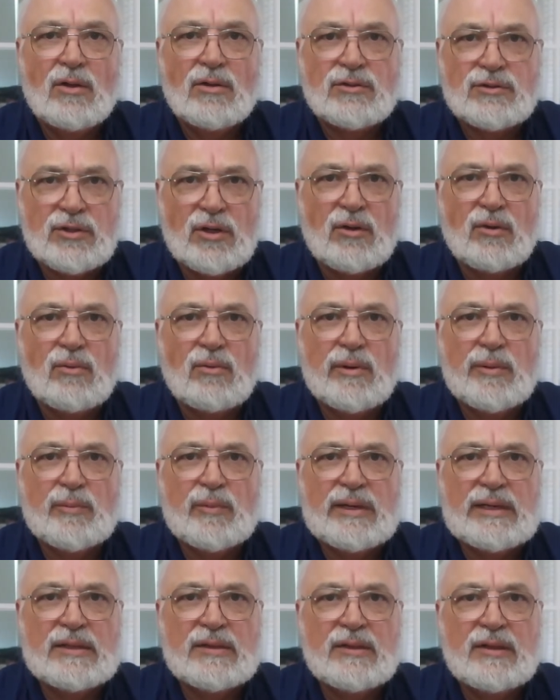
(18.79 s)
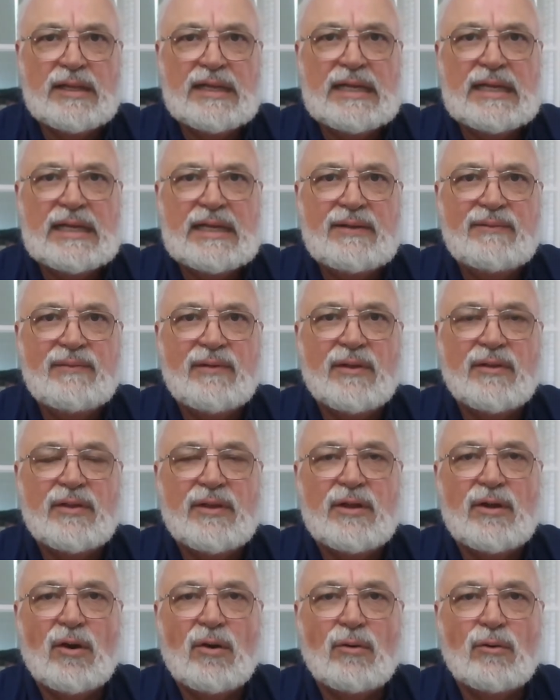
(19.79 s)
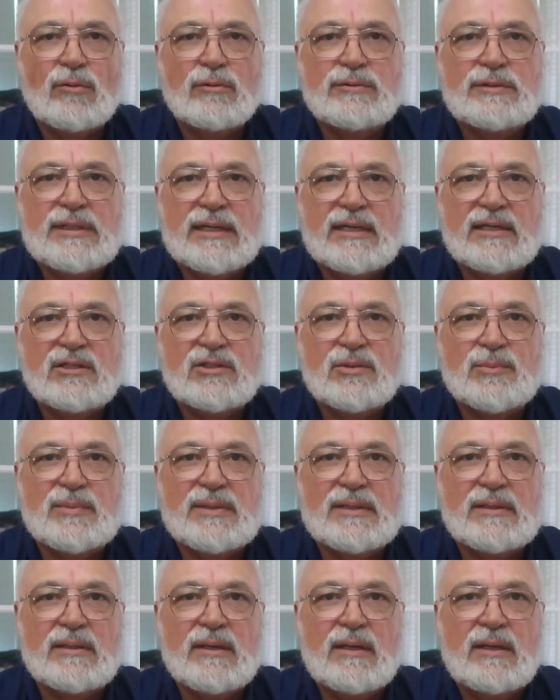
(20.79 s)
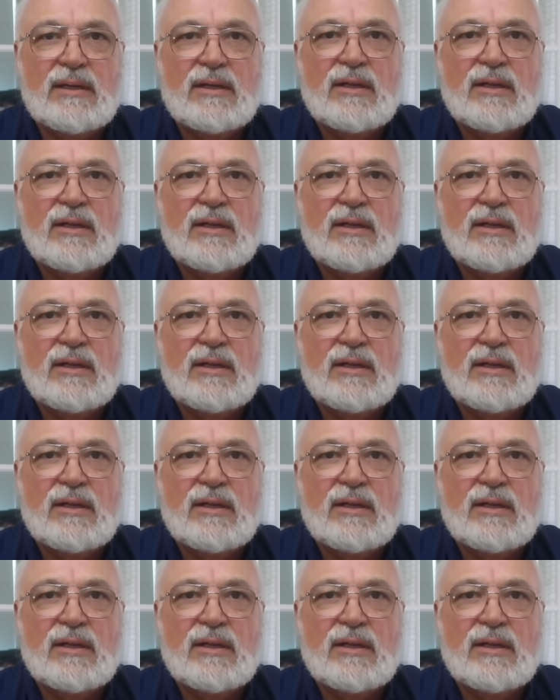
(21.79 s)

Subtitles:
So when we leave the Old Testament,